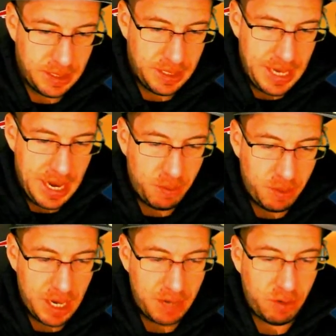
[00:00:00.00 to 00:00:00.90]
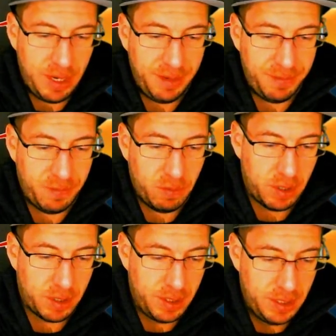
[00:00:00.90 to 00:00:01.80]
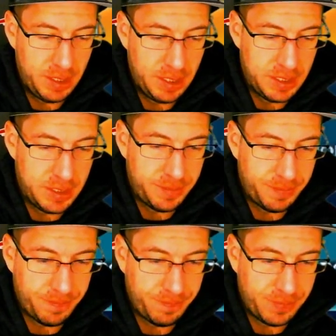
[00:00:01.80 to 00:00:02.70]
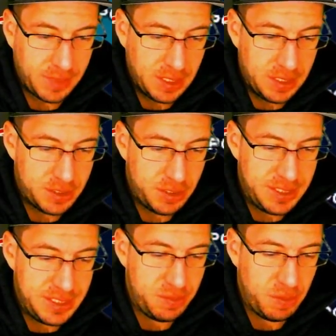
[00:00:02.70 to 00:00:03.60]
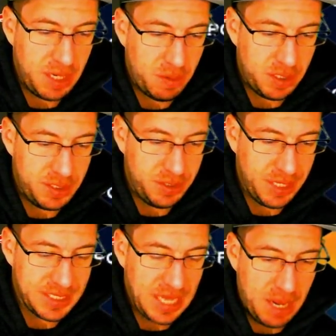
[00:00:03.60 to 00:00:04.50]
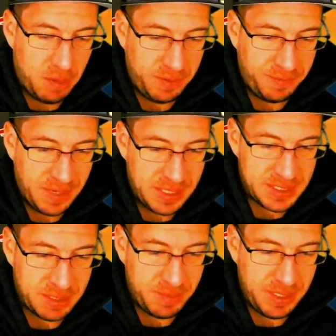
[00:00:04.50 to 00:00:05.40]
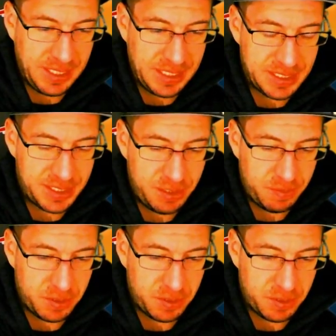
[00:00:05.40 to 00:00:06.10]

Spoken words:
now we're at rank 4. So this is what I want to do, guys. I want to find somebody that's super